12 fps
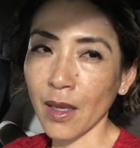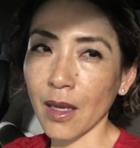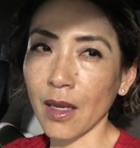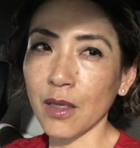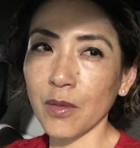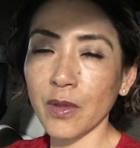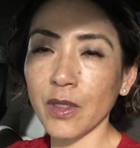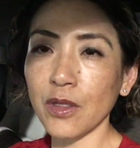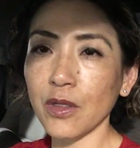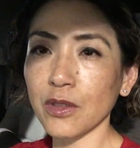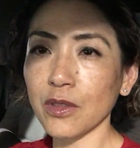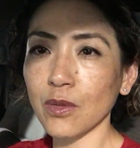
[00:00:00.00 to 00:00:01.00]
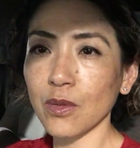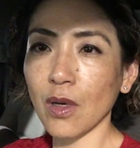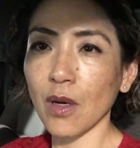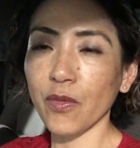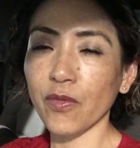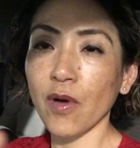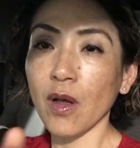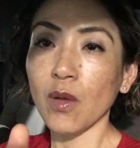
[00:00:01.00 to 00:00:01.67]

And when you are so far